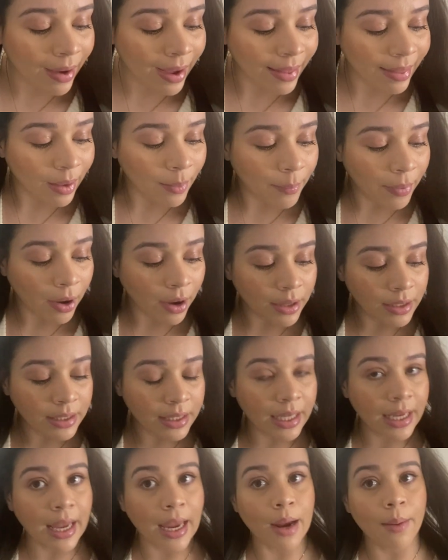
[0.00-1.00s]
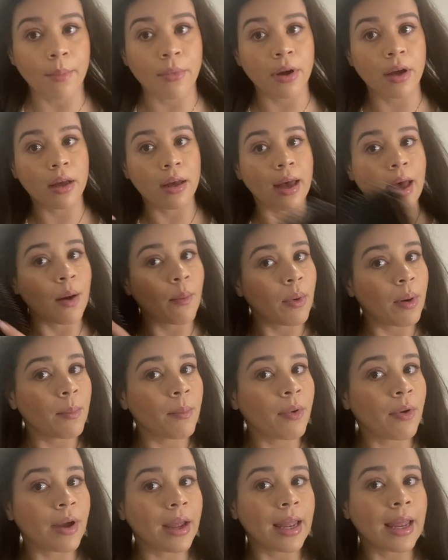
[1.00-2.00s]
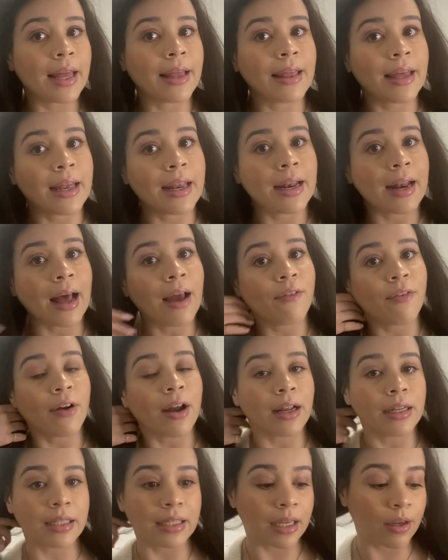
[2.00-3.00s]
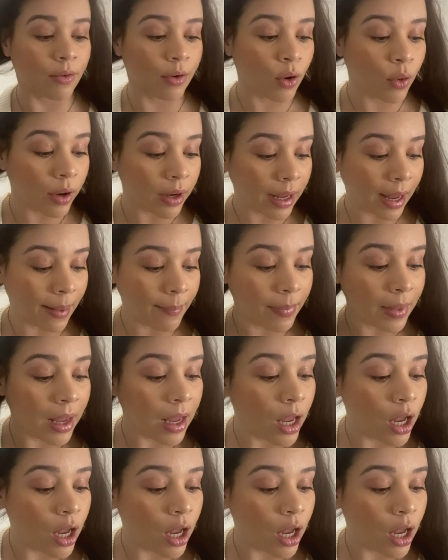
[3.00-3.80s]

I like paused the camera at one point and then I forgot to hit record again.